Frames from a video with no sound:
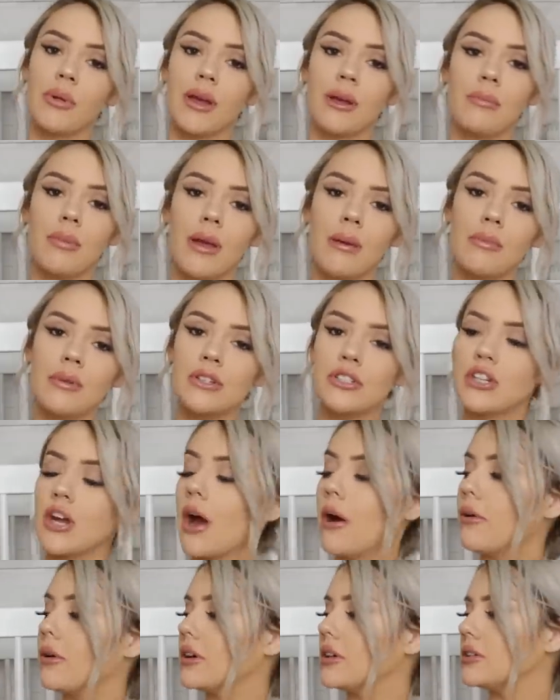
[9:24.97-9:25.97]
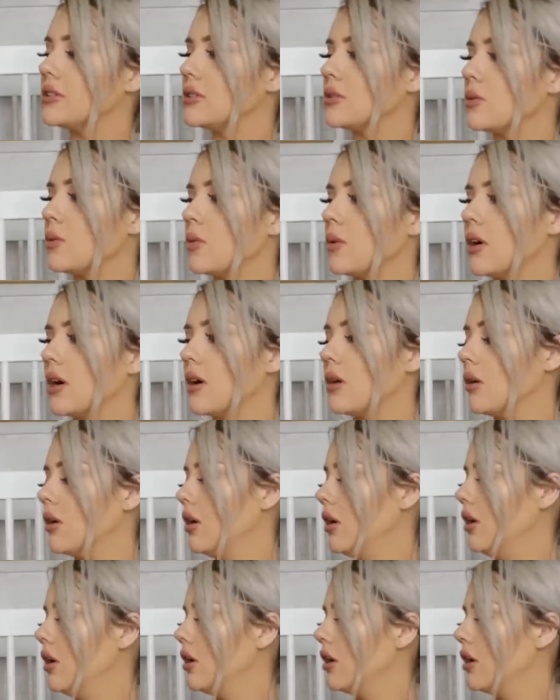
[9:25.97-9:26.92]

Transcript: like baby showers or